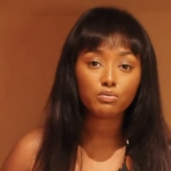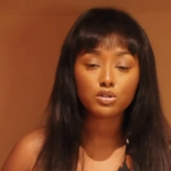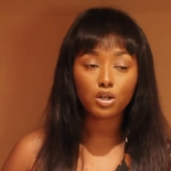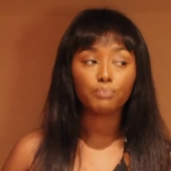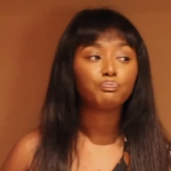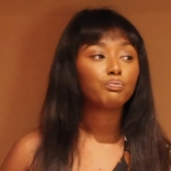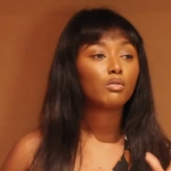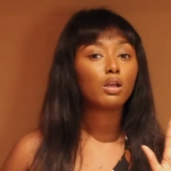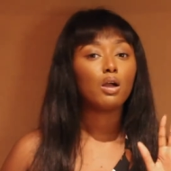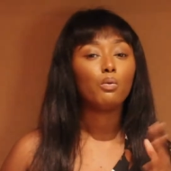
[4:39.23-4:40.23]
So
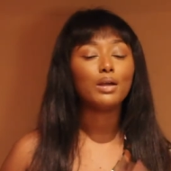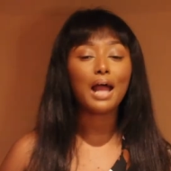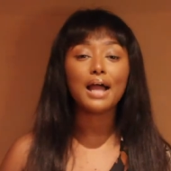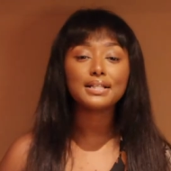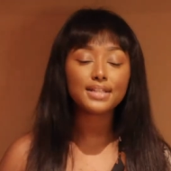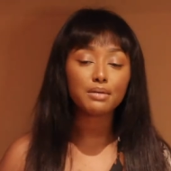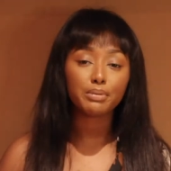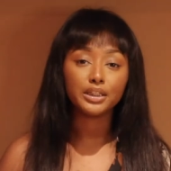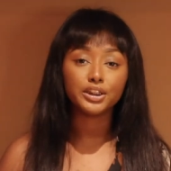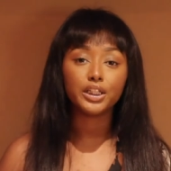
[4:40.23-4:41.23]
when I say
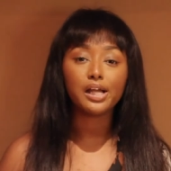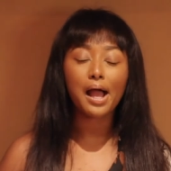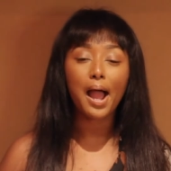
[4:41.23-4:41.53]
budget,